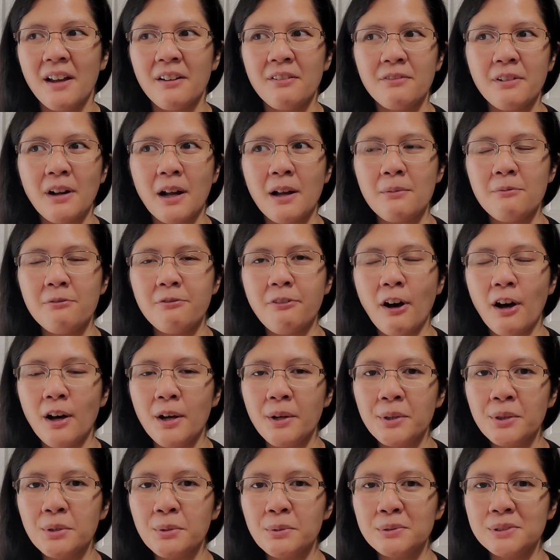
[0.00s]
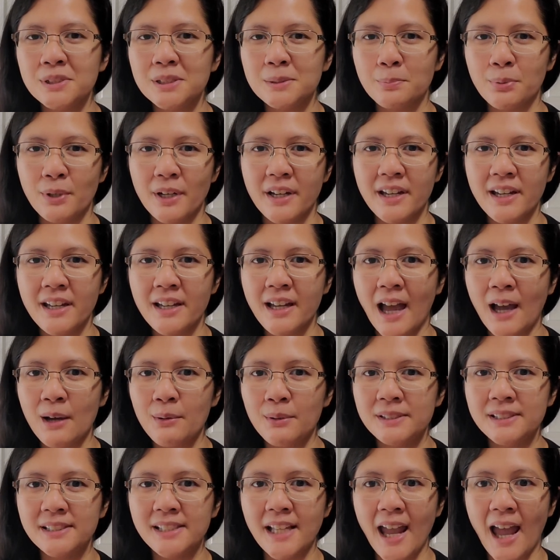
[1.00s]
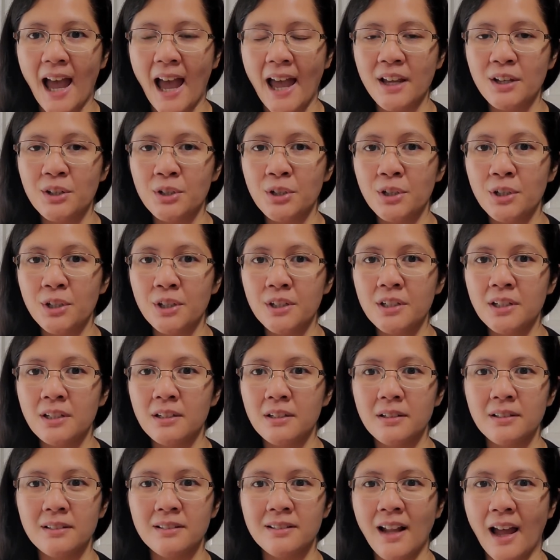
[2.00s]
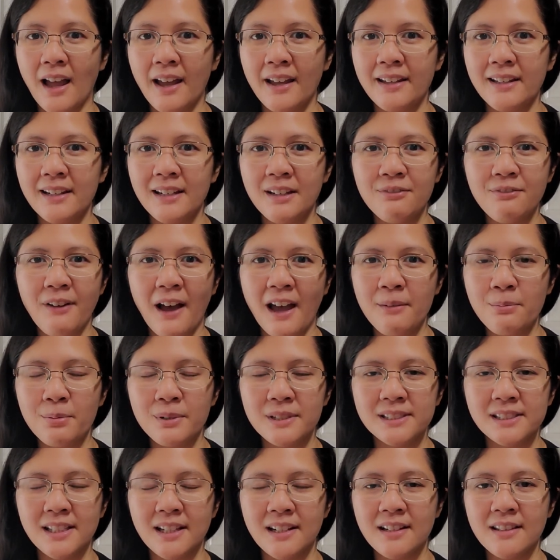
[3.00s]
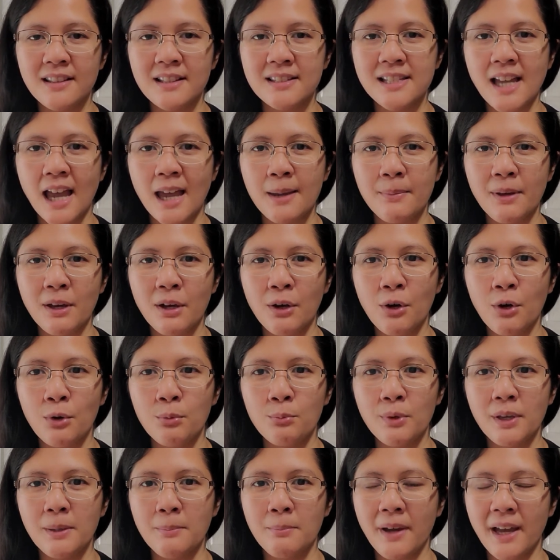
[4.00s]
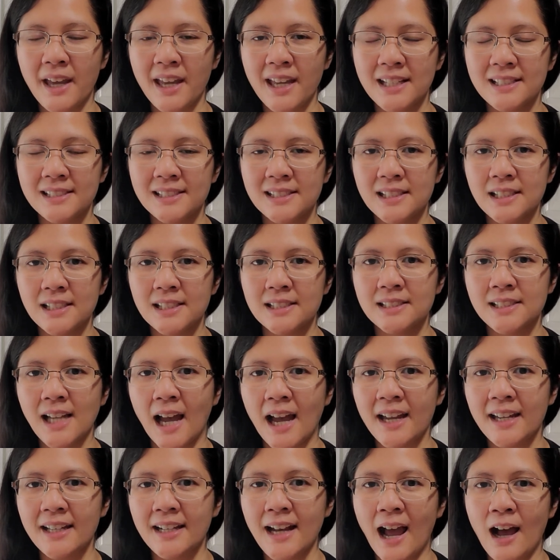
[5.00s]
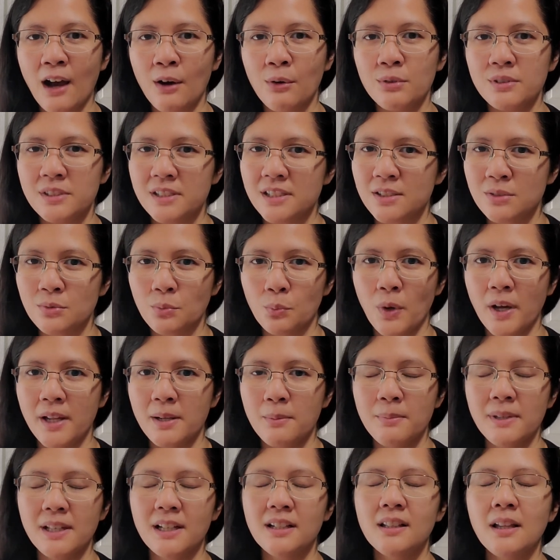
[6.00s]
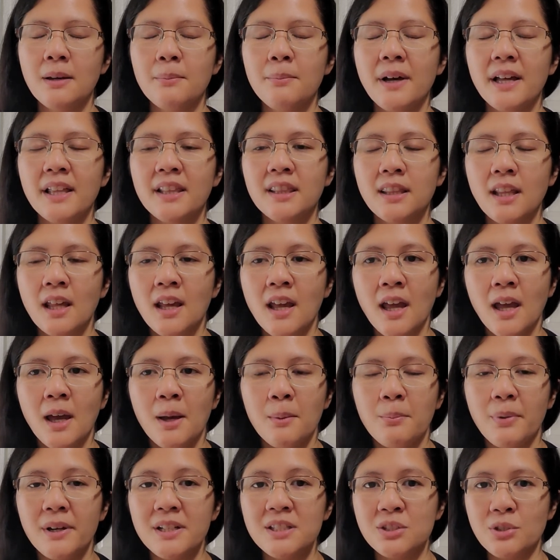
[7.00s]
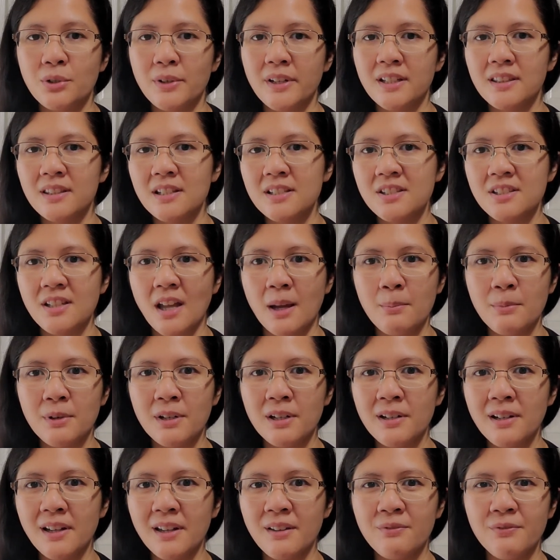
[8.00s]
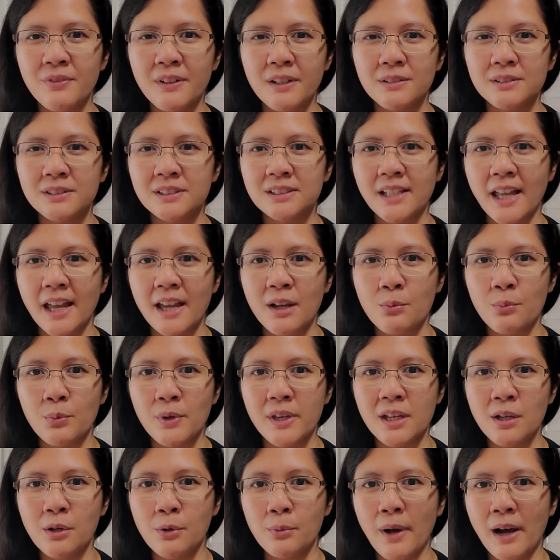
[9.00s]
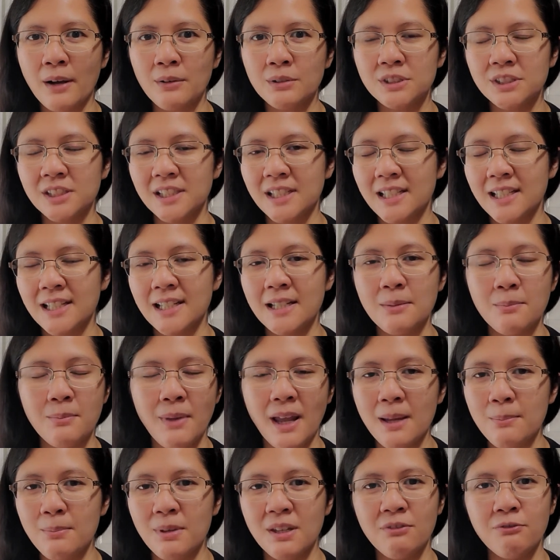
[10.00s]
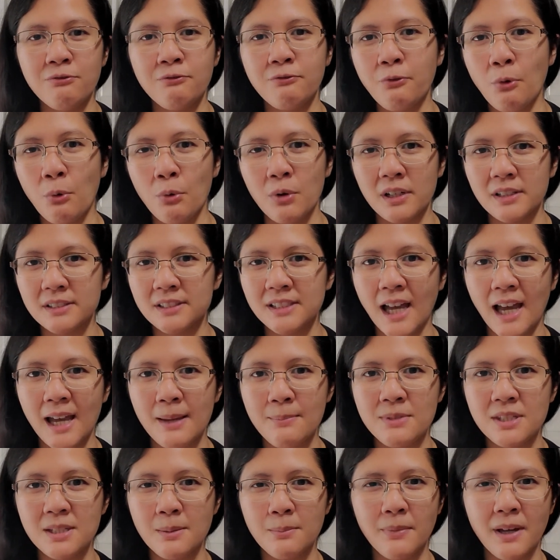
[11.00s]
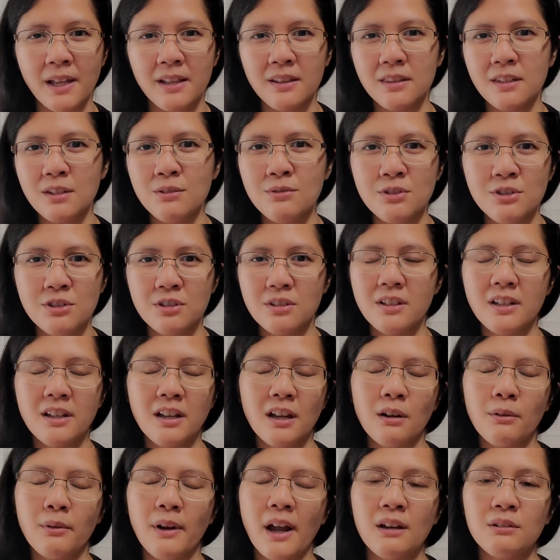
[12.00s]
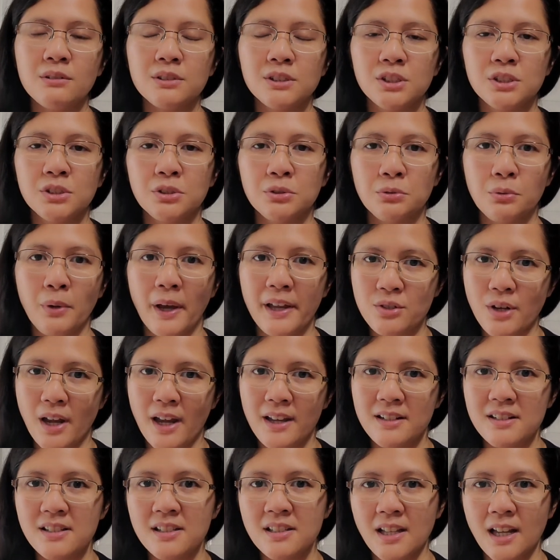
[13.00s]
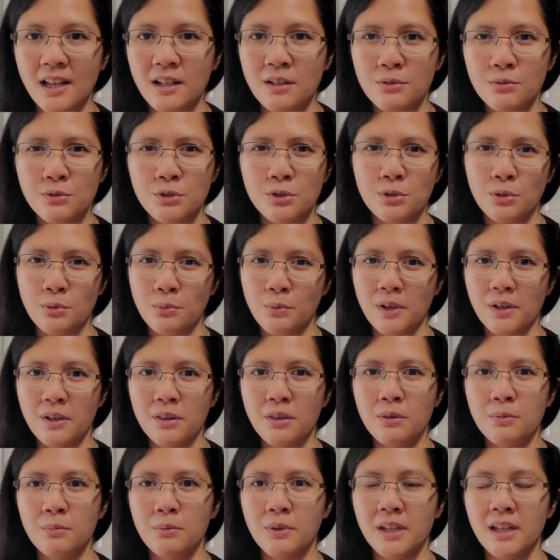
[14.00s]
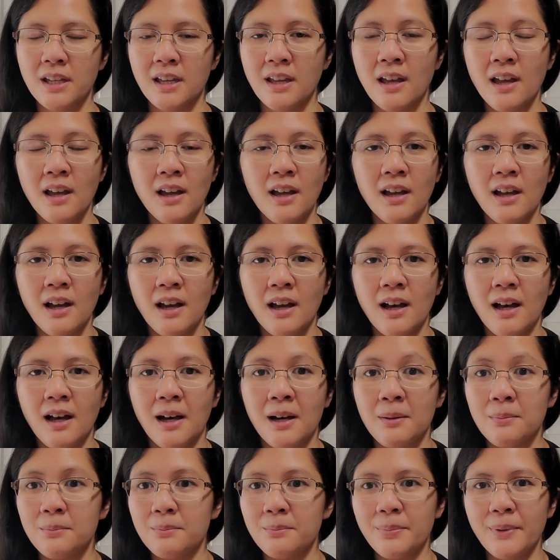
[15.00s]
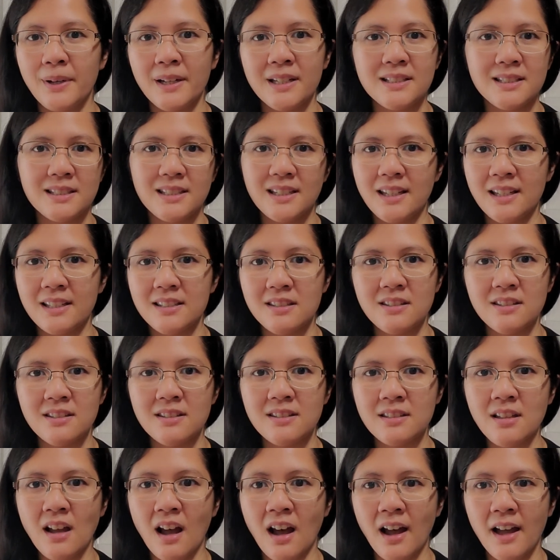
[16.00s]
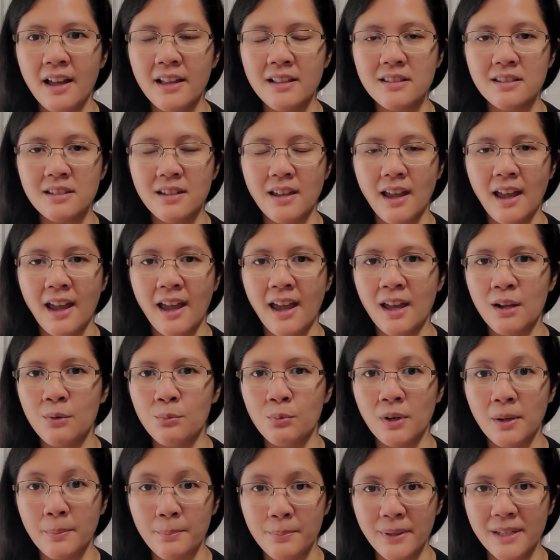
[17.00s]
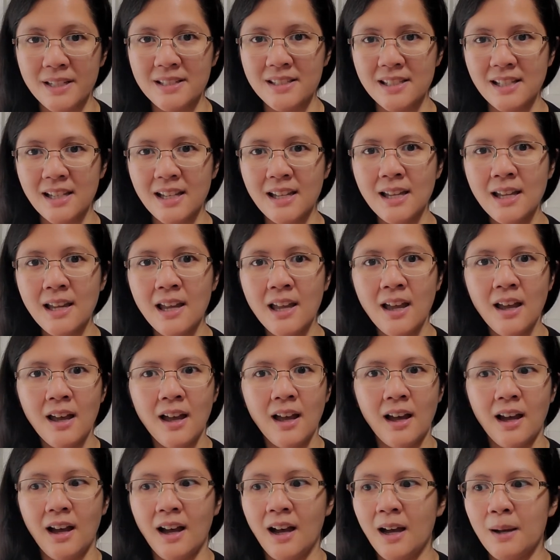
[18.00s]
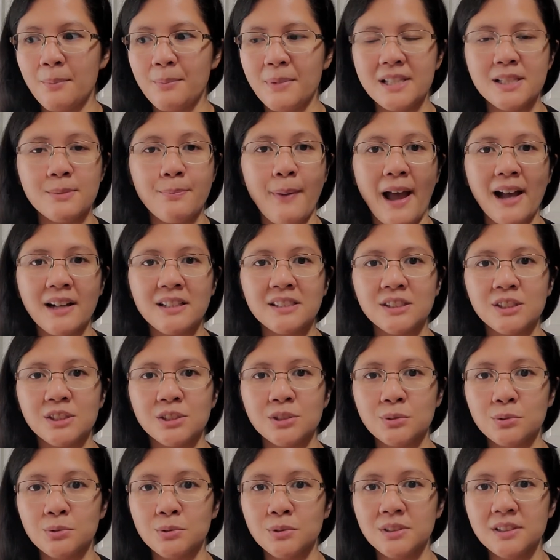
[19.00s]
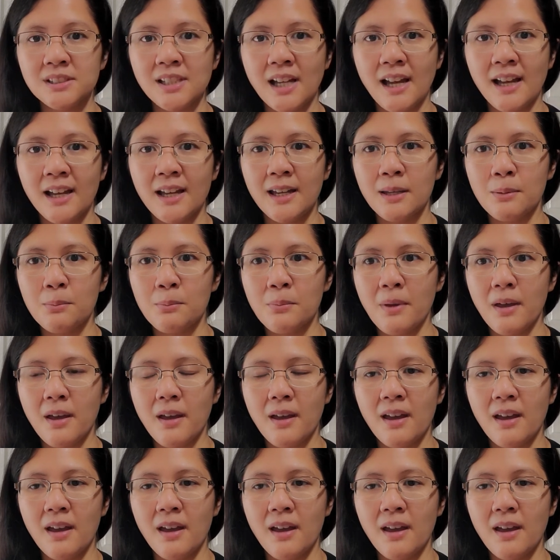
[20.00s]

From fall through spring, I would say I cook 95% of the time at home. We might dine out just one meal a month, but during the summer it feels like we go out to eat maybe 4 times a month, usually around 2. I try to stay to 2 or 3, but it's just hot and we're busy. It's back to school time.